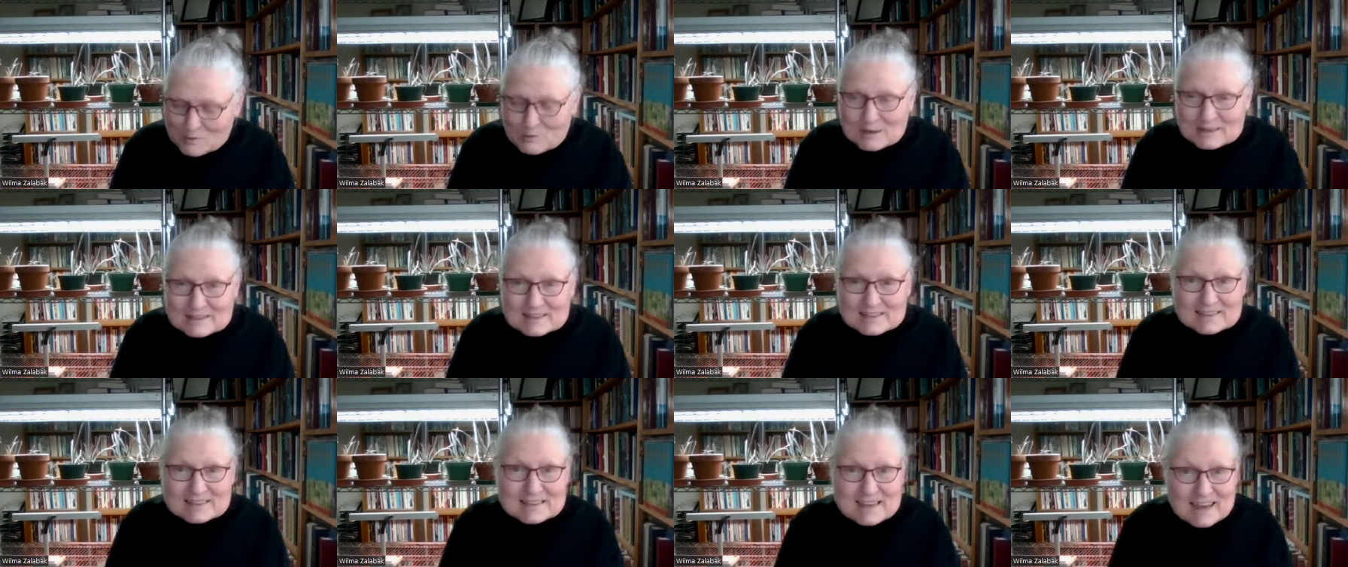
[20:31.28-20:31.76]

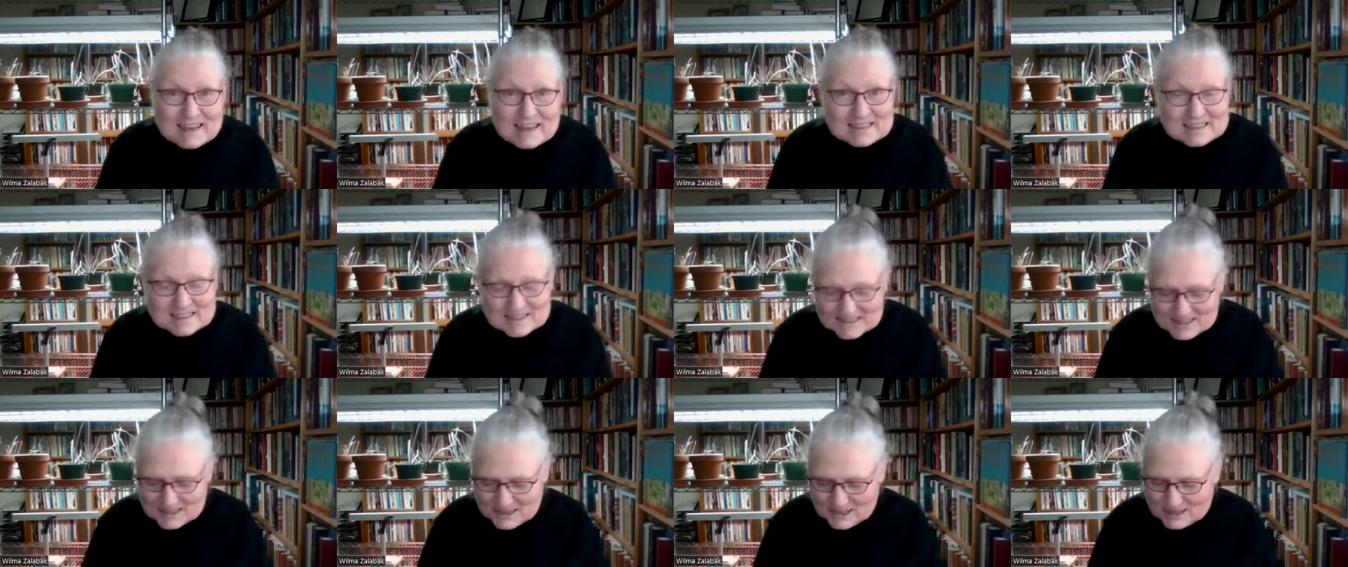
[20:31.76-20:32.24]
was
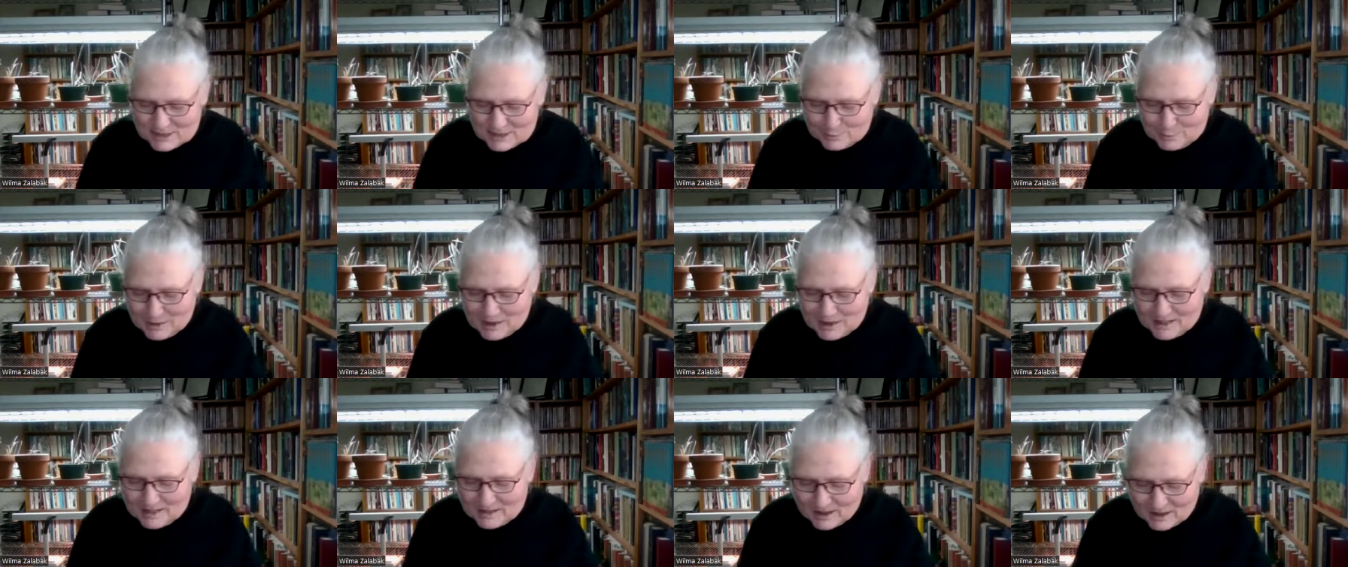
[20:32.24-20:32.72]
destined to
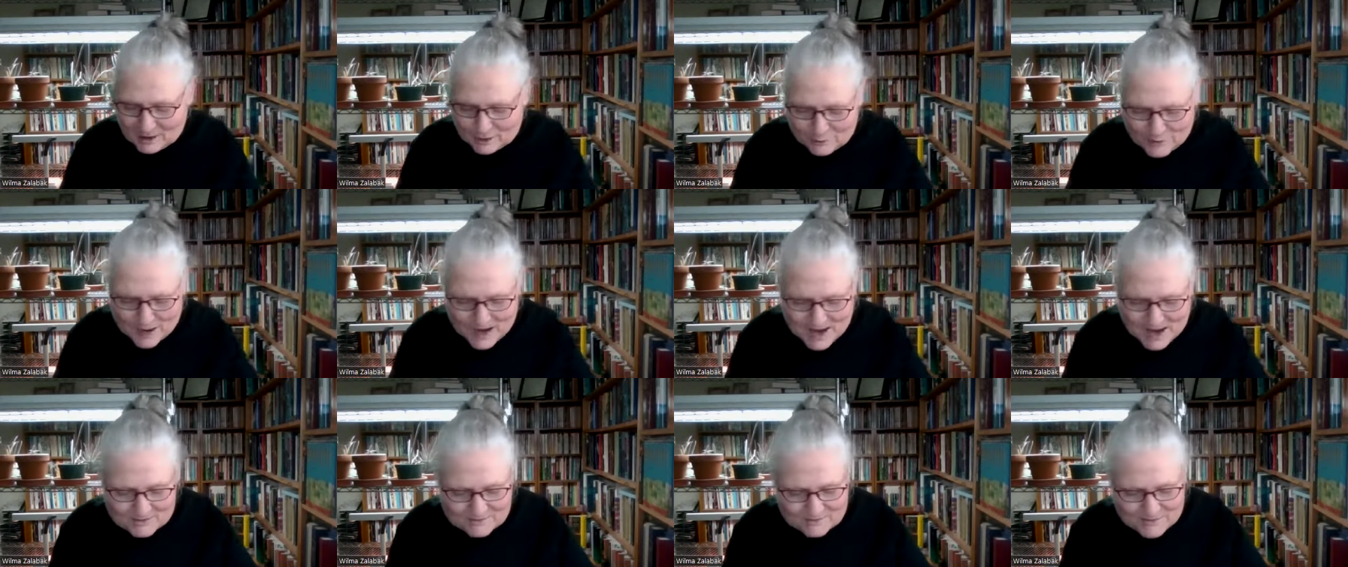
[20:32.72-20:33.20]
be the
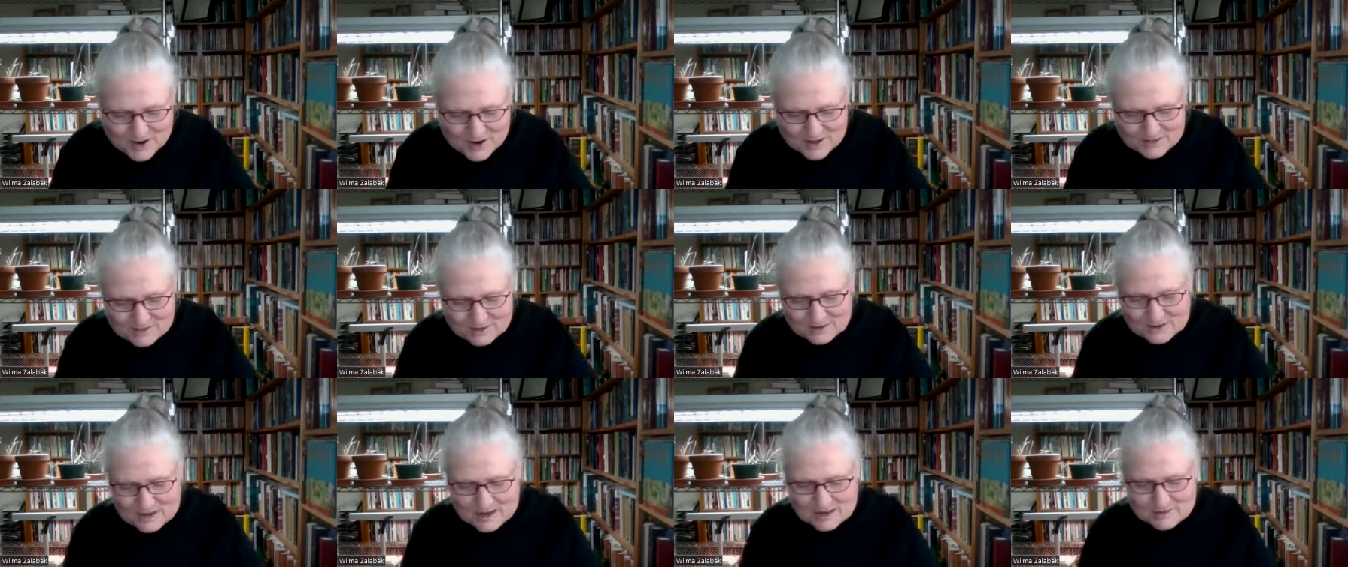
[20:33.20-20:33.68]

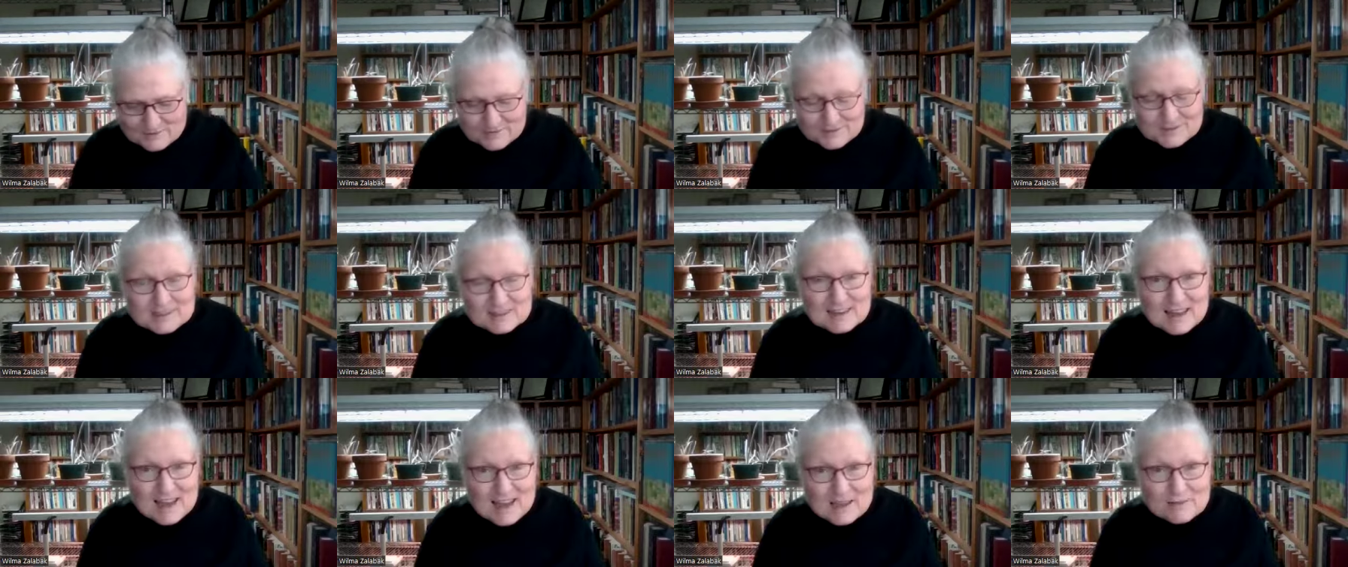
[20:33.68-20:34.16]
grandfather
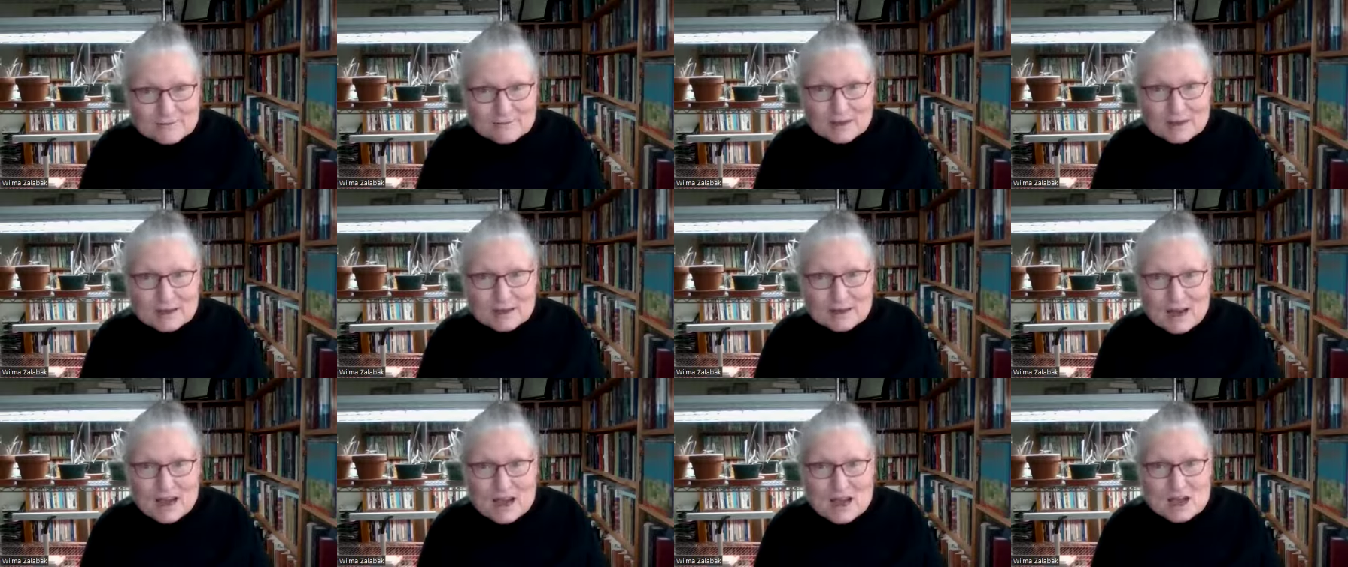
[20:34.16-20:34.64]
of
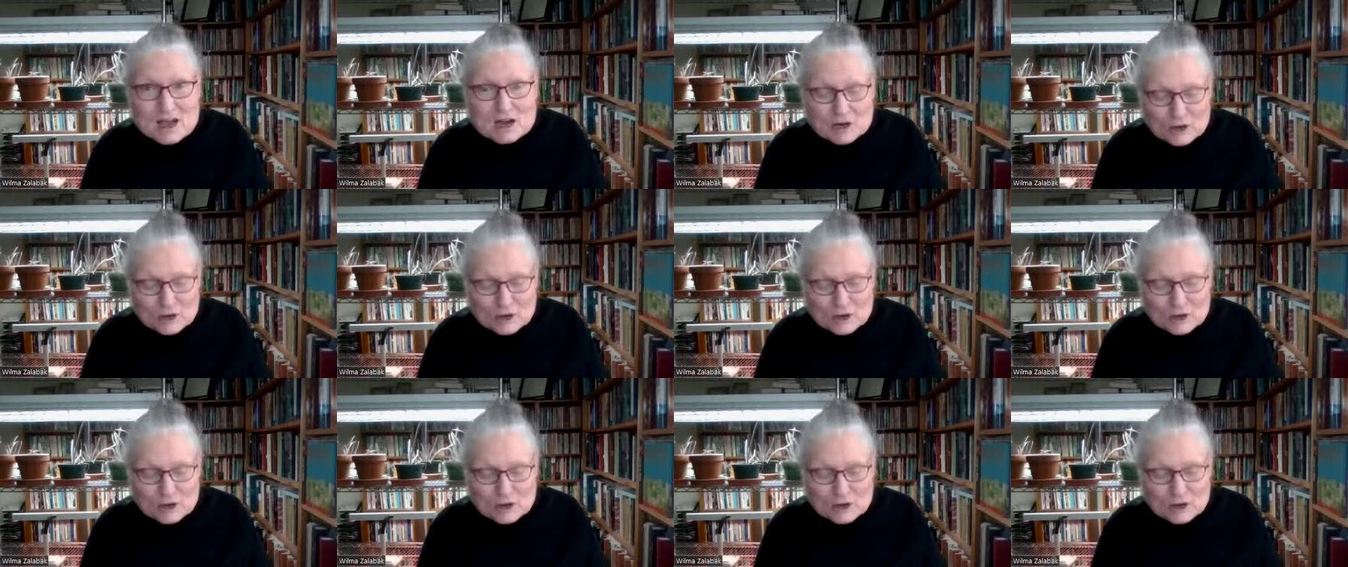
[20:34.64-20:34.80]
David,